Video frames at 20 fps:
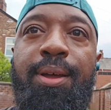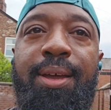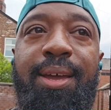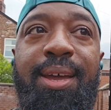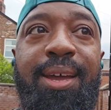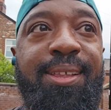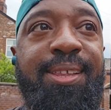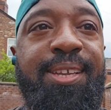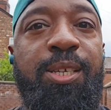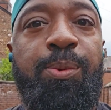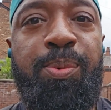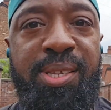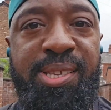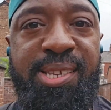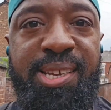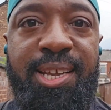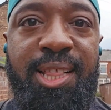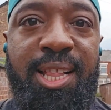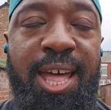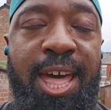In this
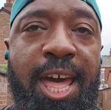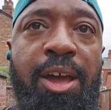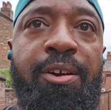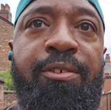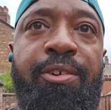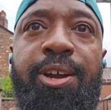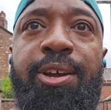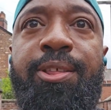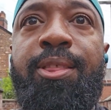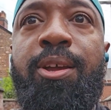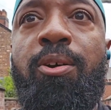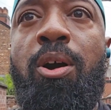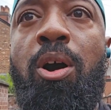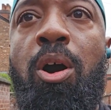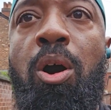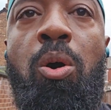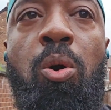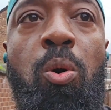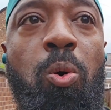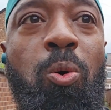particular area, there are a
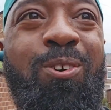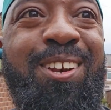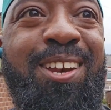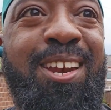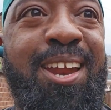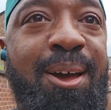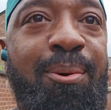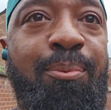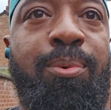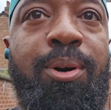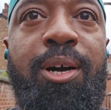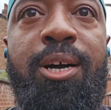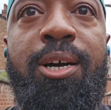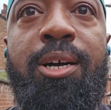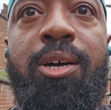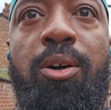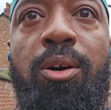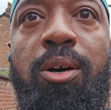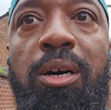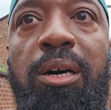whole network
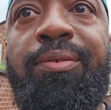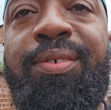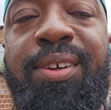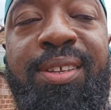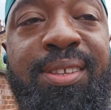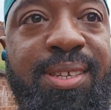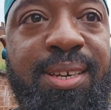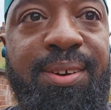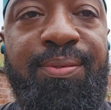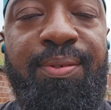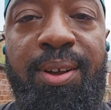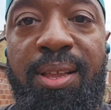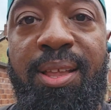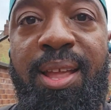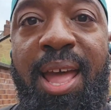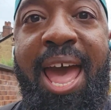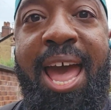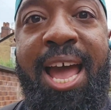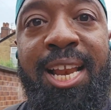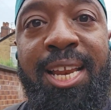of different
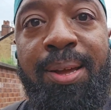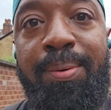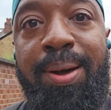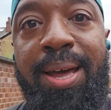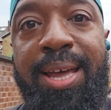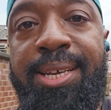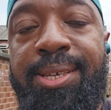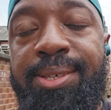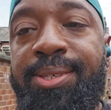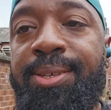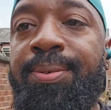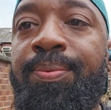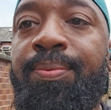alleyways,